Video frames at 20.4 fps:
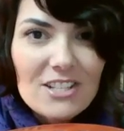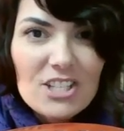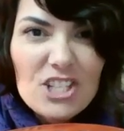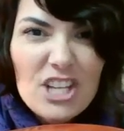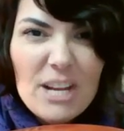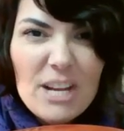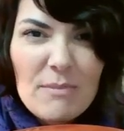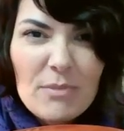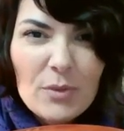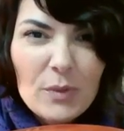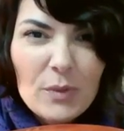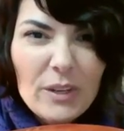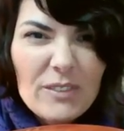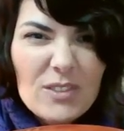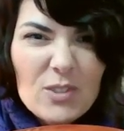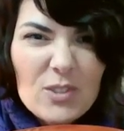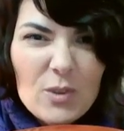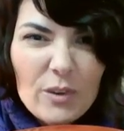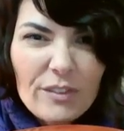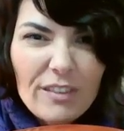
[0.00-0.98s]
Cheap thrift
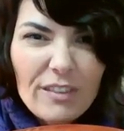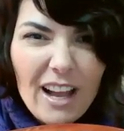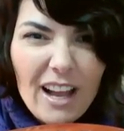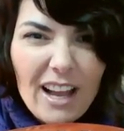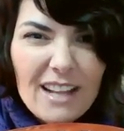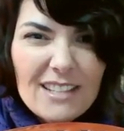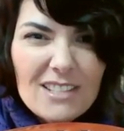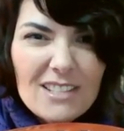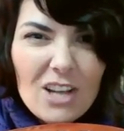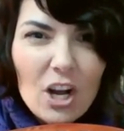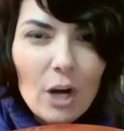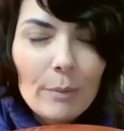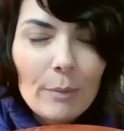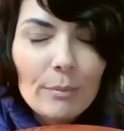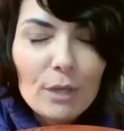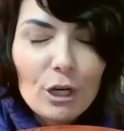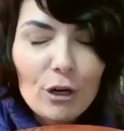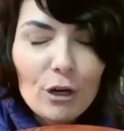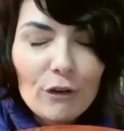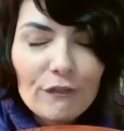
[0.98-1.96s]
store finds are
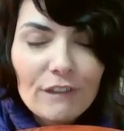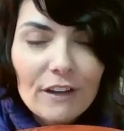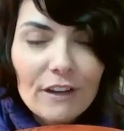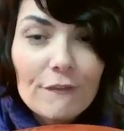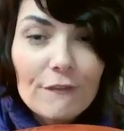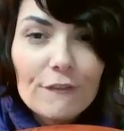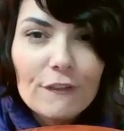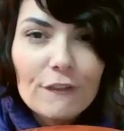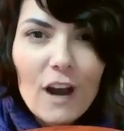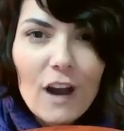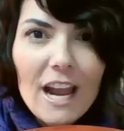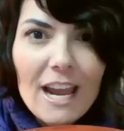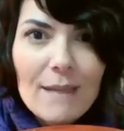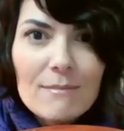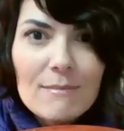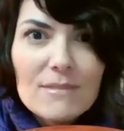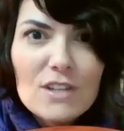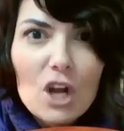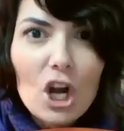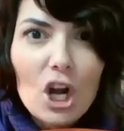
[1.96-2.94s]
perfect.
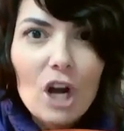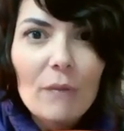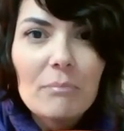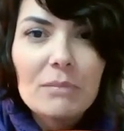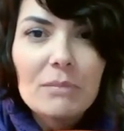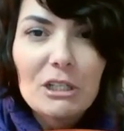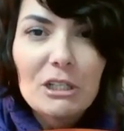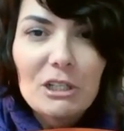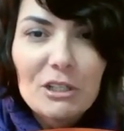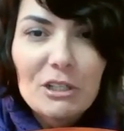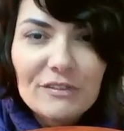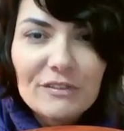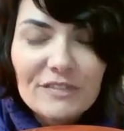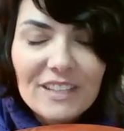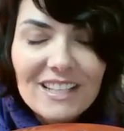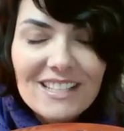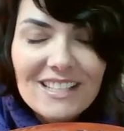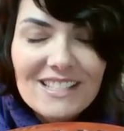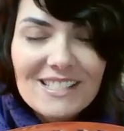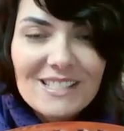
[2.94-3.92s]
Frames are
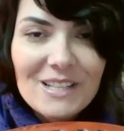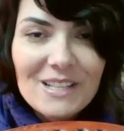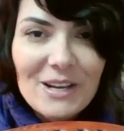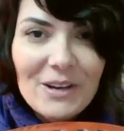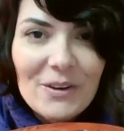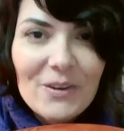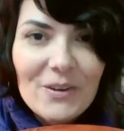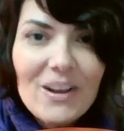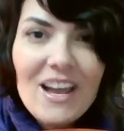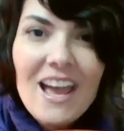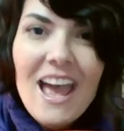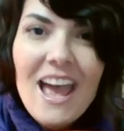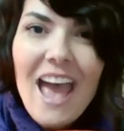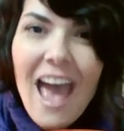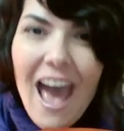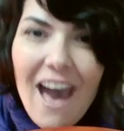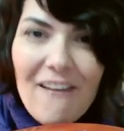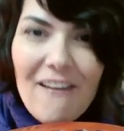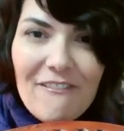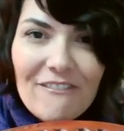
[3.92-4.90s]
perfect. So
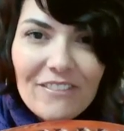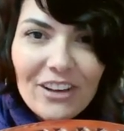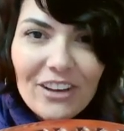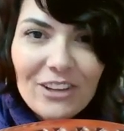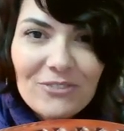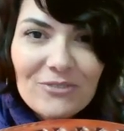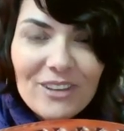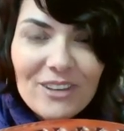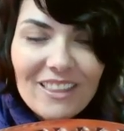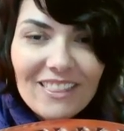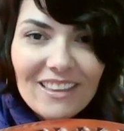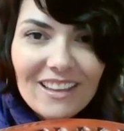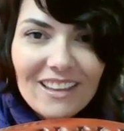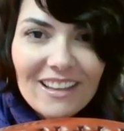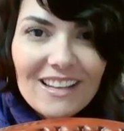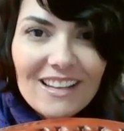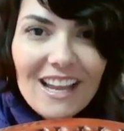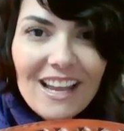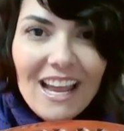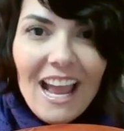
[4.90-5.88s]
have fun with
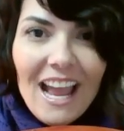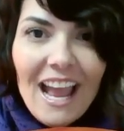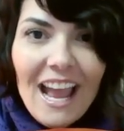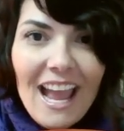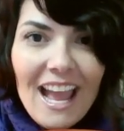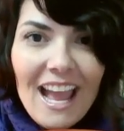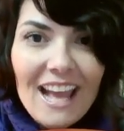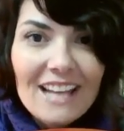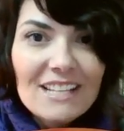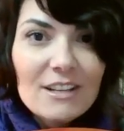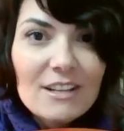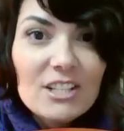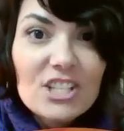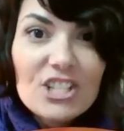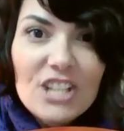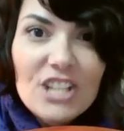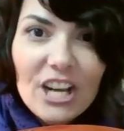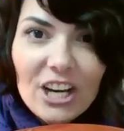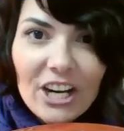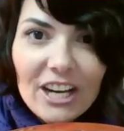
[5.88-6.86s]
it and
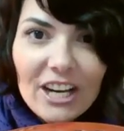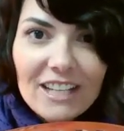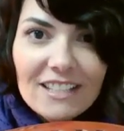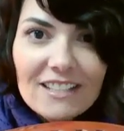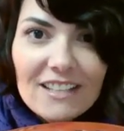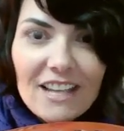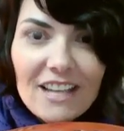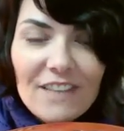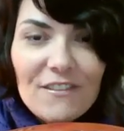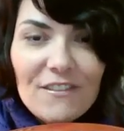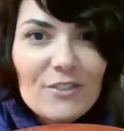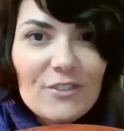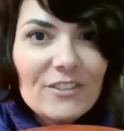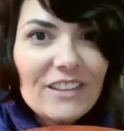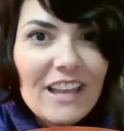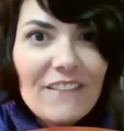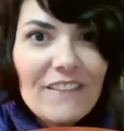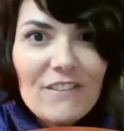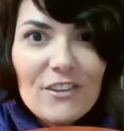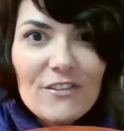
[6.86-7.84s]
share it. If you
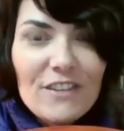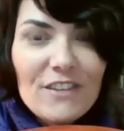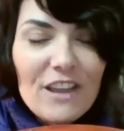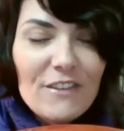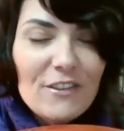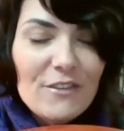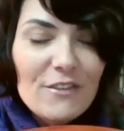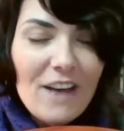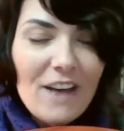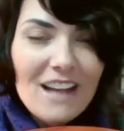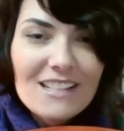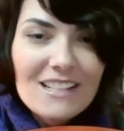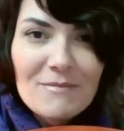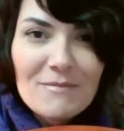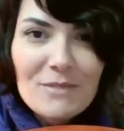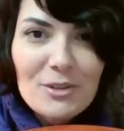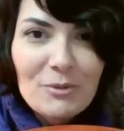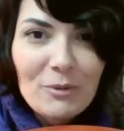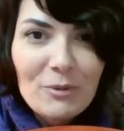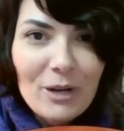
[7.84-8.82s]
if you if you find
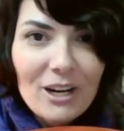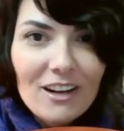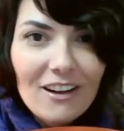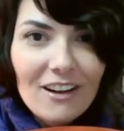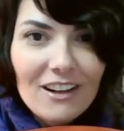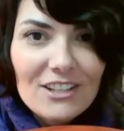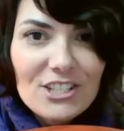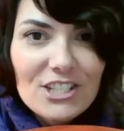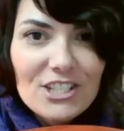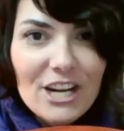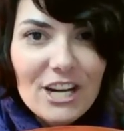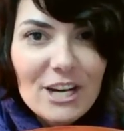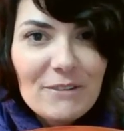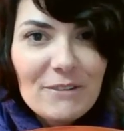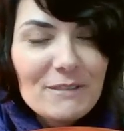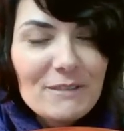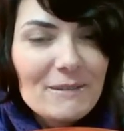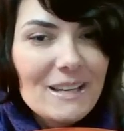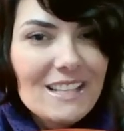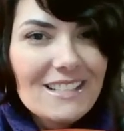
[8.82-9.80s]
something to work on, share it
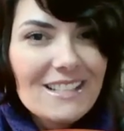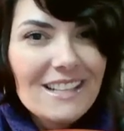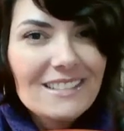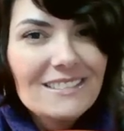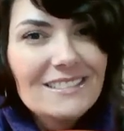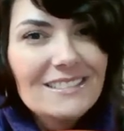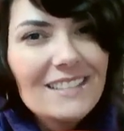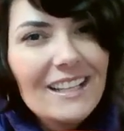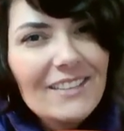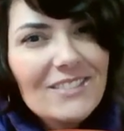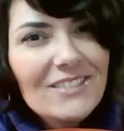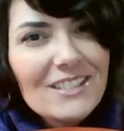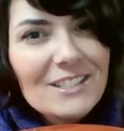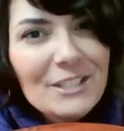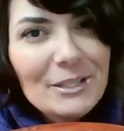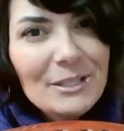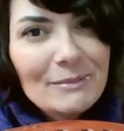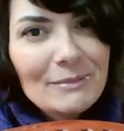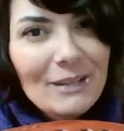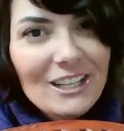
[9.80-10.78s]
with me because I love to see
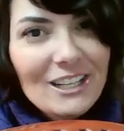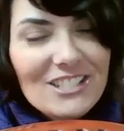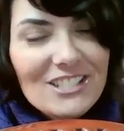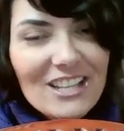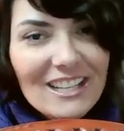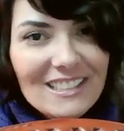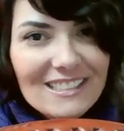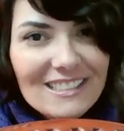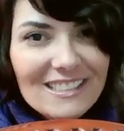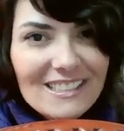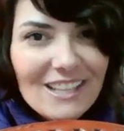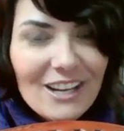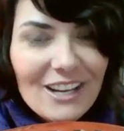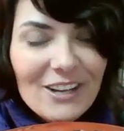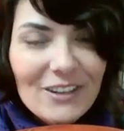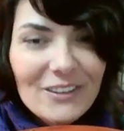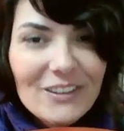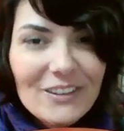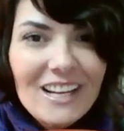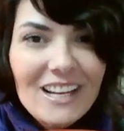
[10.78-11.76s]
your projects.
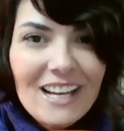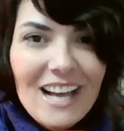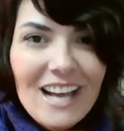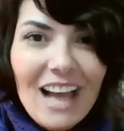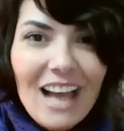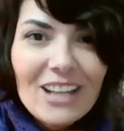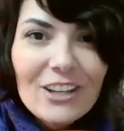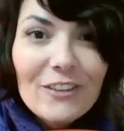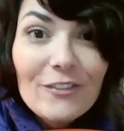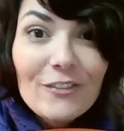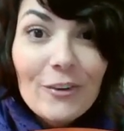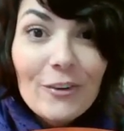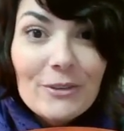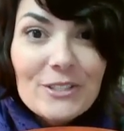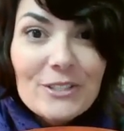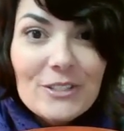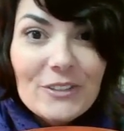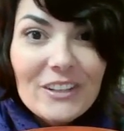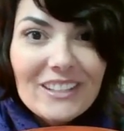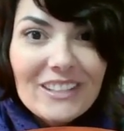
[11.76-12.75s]
So I look forward
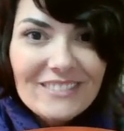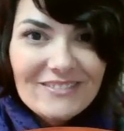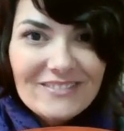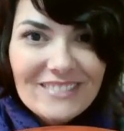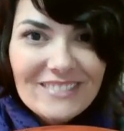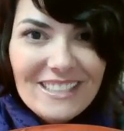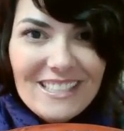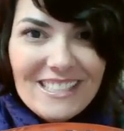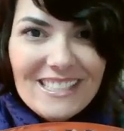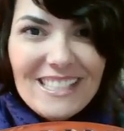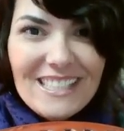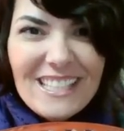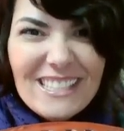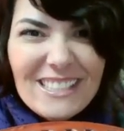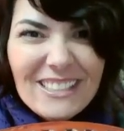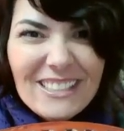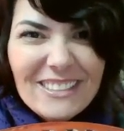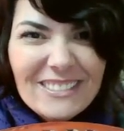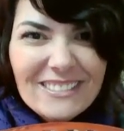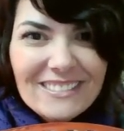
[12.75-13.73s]
to it. See you
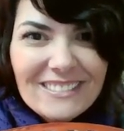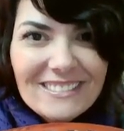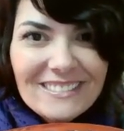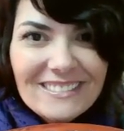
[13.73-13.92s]
soon.